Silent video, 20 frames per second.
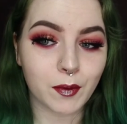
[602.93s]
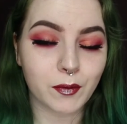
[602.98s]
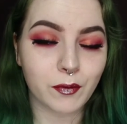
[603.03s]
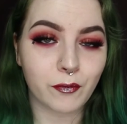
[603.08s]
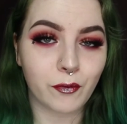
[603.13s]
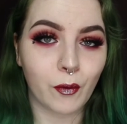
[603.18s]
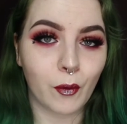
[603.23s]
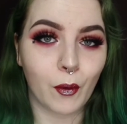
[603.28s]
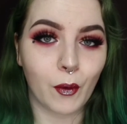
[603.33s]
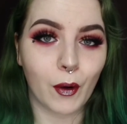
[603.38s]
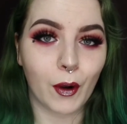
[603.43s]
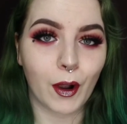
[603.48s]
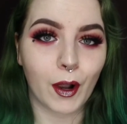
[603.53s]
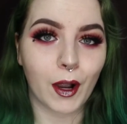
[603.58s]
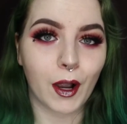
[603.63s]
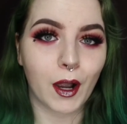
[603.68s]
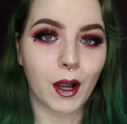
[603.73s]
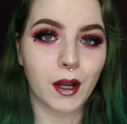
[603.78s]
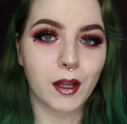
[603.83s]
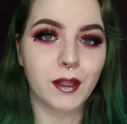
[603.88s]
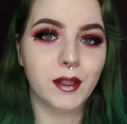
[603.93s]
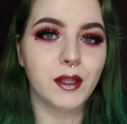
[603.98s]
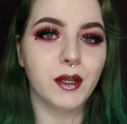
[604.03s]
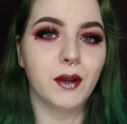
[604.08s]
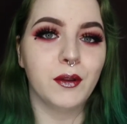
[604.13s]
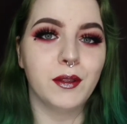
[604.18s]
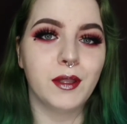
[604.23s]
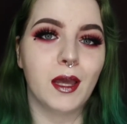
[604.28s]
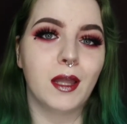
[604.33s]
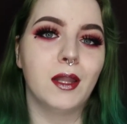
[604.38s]
for, you
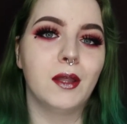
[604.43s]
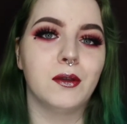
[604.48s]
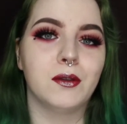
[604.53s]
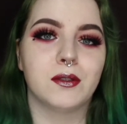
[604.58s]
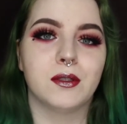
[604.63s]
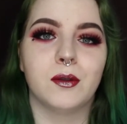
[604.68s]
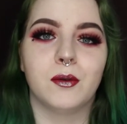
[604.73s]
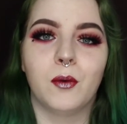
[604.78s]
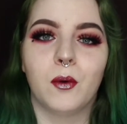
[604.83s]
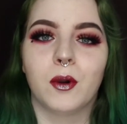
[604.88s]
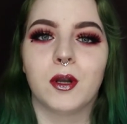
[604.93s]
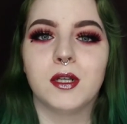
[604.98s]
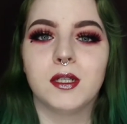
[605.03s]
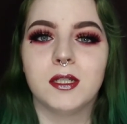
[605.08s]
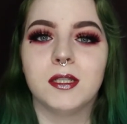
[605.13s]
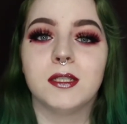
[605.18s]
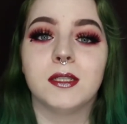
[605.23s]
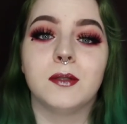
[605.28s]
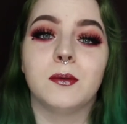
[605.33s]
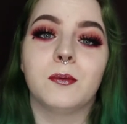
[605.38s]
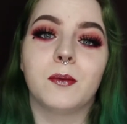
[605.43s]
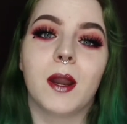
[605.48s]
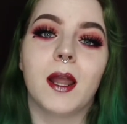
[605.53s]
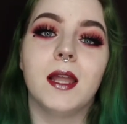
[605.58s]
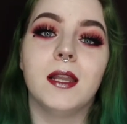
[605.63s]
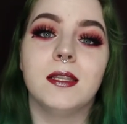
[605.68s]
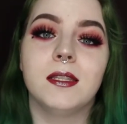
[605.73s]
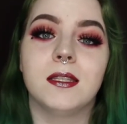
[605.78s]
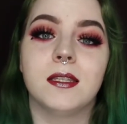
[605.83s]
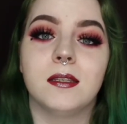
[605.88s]
know, yellows and oranges and
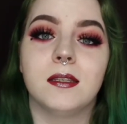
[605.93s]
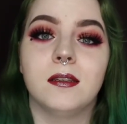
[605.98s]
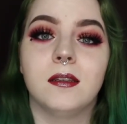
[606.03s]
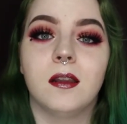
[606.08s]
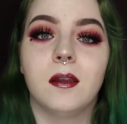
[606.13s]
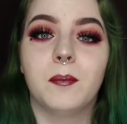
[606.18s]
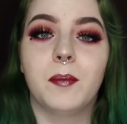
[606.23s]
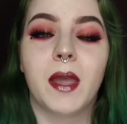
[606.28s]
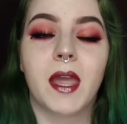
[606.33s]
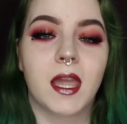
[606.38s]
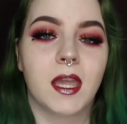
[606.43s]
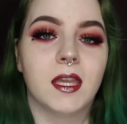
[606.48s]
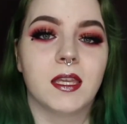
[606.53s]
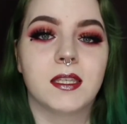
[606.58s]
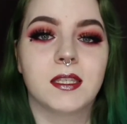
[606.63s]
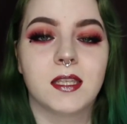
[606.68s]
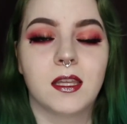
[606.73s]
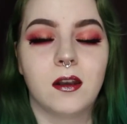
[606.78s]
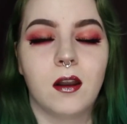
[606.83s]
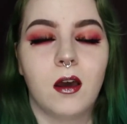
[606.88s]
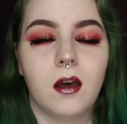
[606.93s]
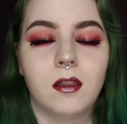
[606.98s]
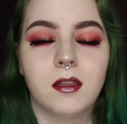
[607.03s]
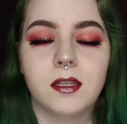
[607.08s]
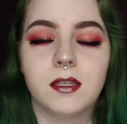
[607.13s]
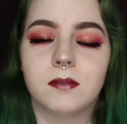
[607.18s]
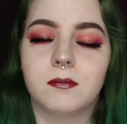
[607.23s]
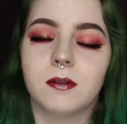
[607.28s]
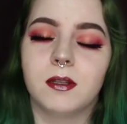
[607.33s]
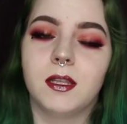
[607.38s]
reds and pinks and all
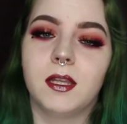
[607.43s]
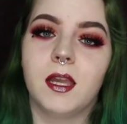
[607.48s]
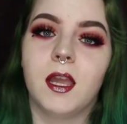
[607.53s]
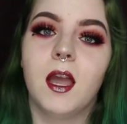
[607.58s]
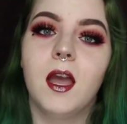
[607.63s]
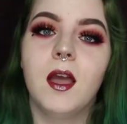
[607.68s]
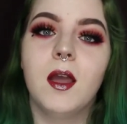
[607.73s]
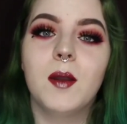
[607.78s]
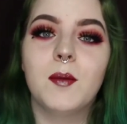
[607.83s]
these really